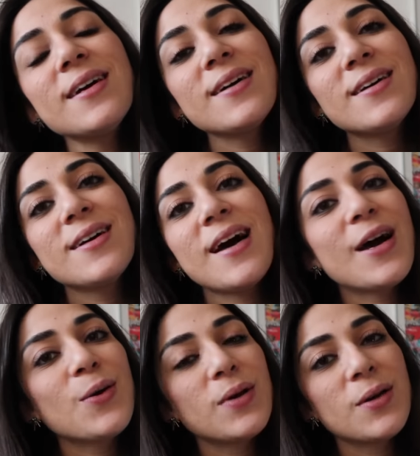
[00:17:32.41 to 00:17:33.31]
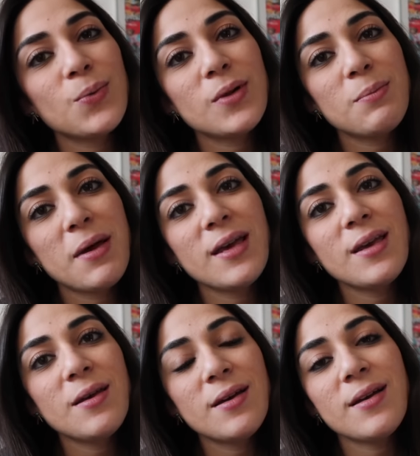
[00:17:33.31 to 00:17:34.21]
Uh, I, it will
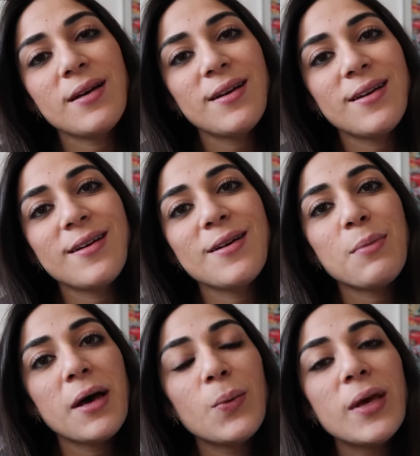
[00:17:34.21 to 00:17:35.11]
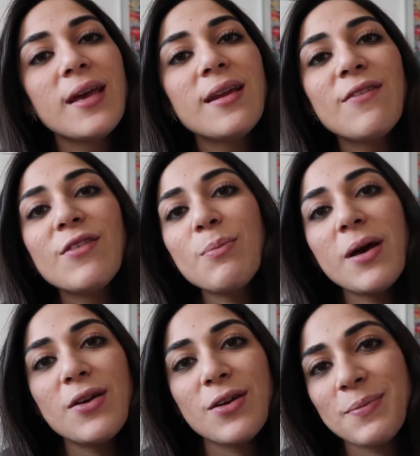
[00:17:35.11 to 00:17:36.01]
make uh, my weekend even
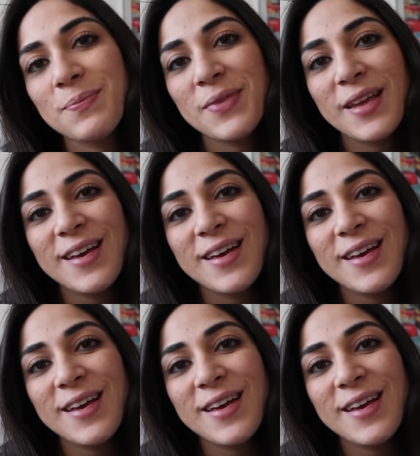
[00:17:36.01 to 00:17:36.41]
better.